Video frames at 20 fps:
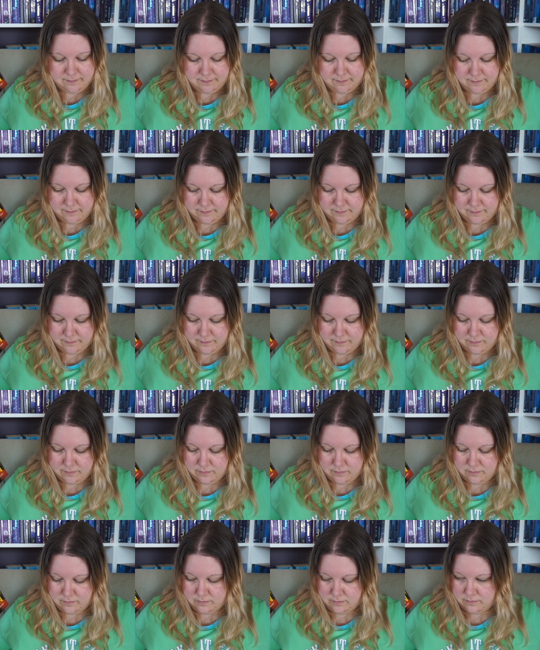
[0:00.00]

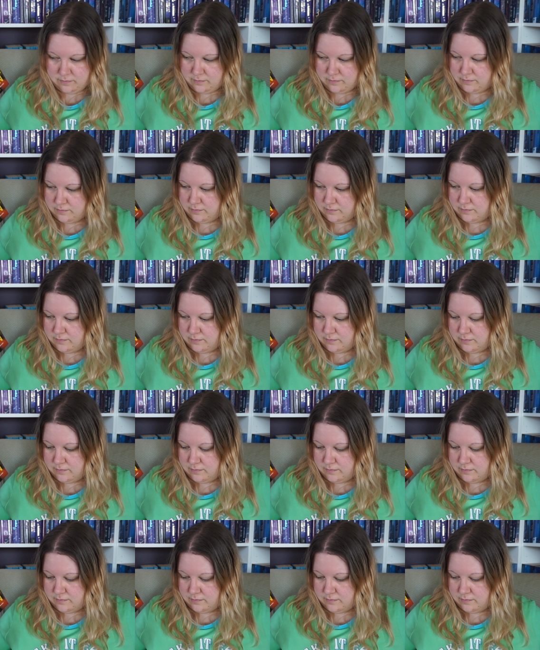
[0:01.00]
No one is speaking in this clip.